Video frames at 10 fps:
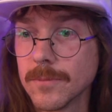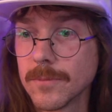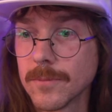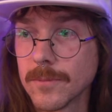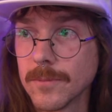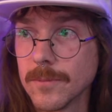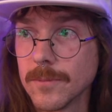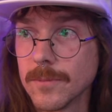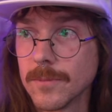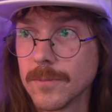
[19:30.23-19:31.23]

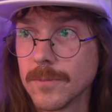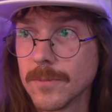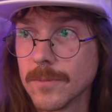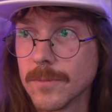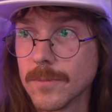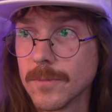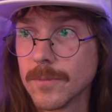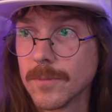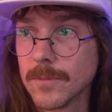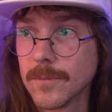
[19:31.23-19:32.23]

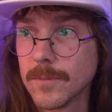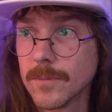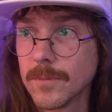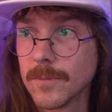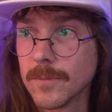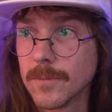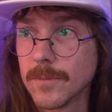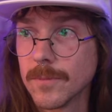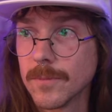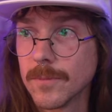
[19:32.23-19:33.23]

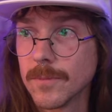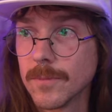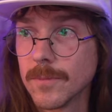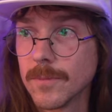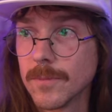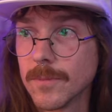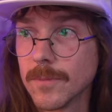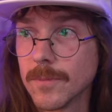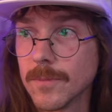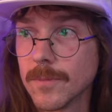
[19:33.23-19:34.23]

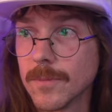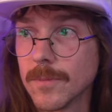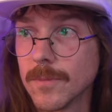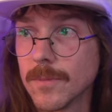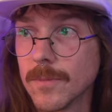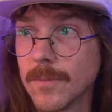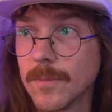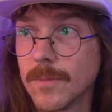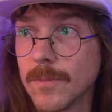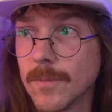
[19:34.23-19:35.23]

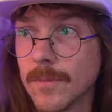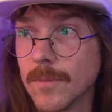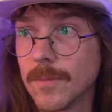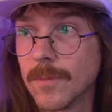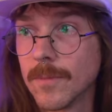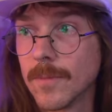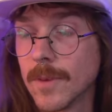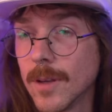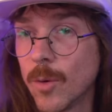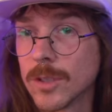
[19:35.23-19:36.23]

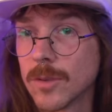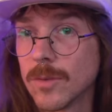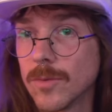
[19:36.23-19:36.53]
(silent)